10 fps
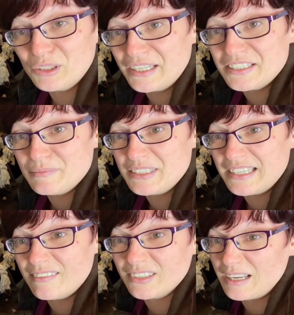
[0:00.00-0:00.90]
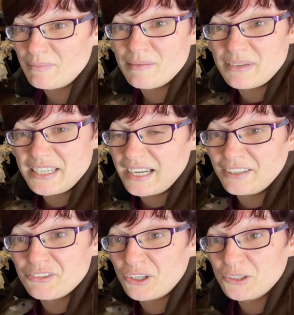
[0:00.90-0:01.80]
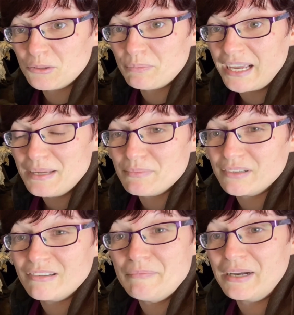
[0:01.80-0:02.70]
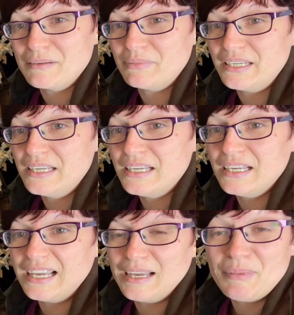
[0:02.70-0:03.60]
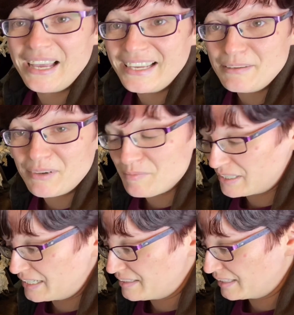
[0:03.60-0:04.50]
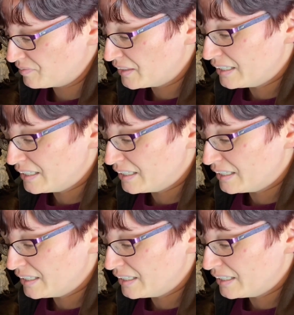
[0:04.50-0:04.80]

nesting material, that might be kind of torn up paper, it might be hay, it might be anything,